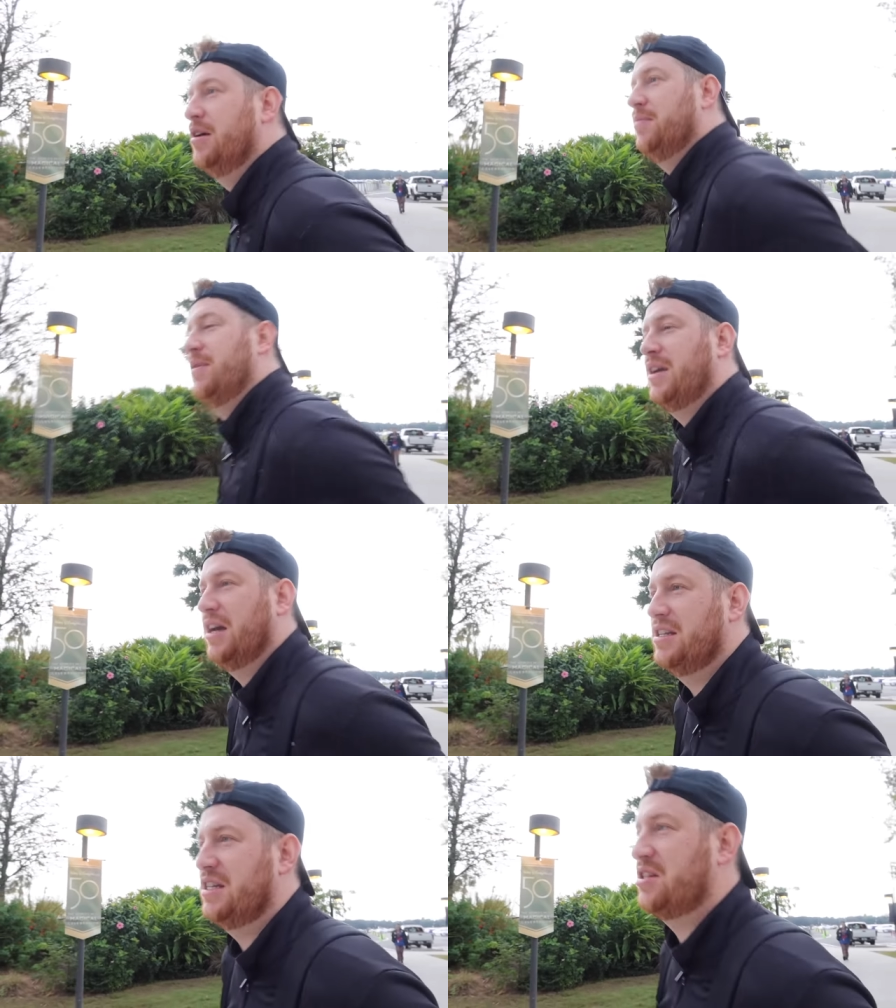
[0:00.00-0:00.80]
Yeah, I
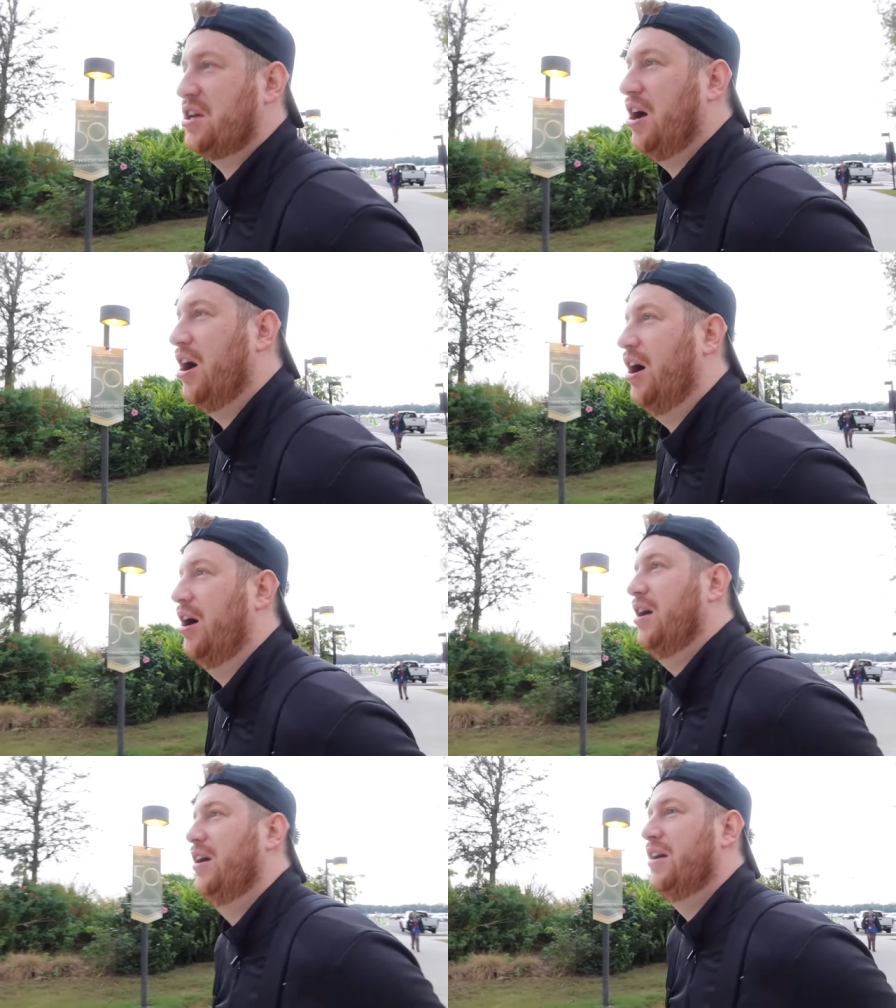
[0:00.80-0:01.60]
can see why that's your
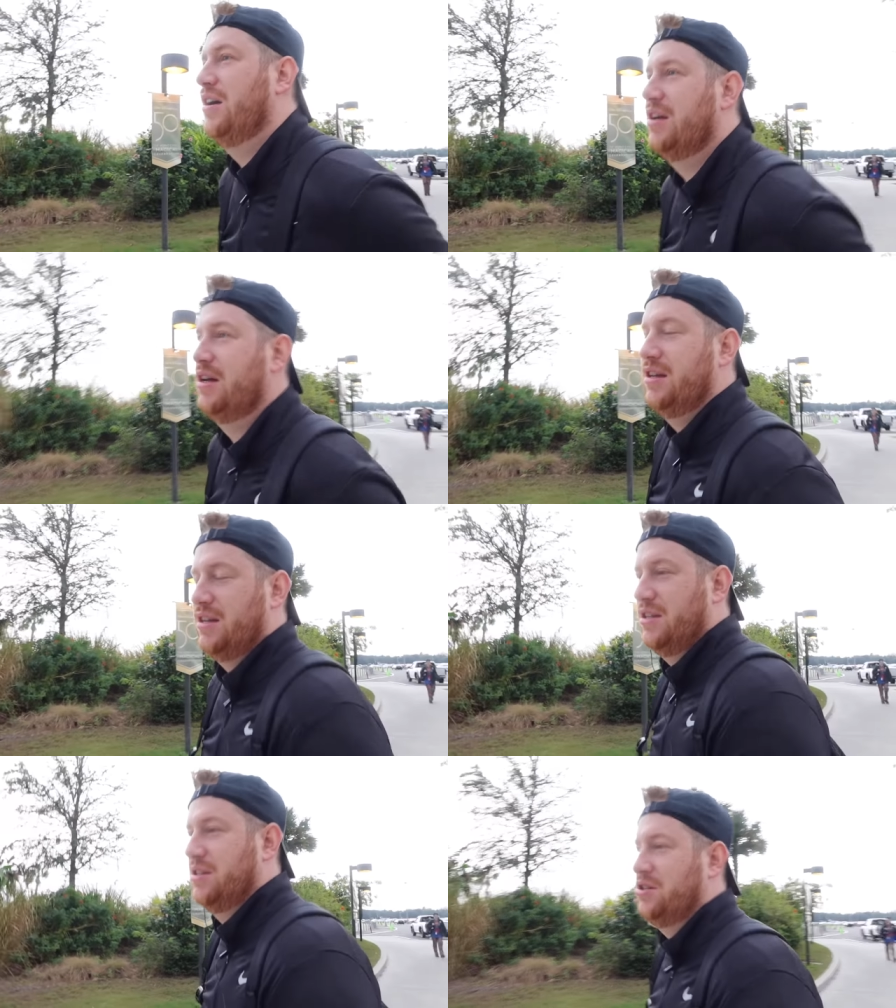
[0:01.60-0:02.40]
favourite. Toy
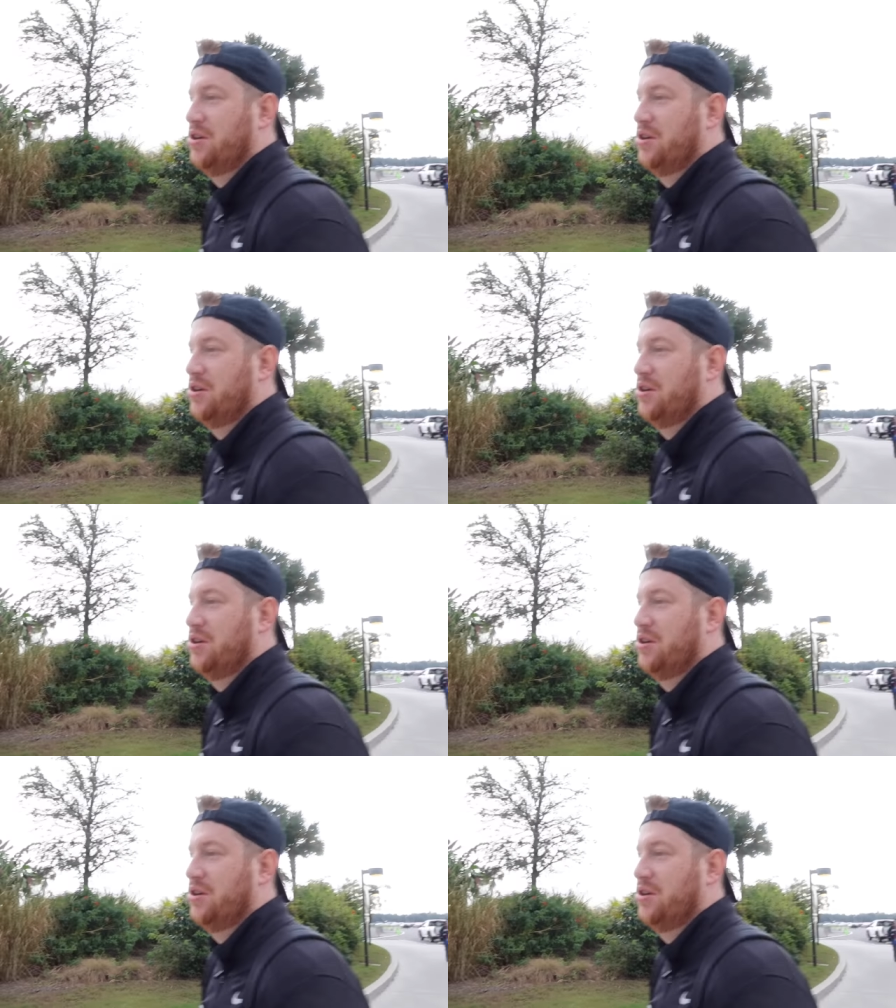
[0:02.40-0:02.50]
Story.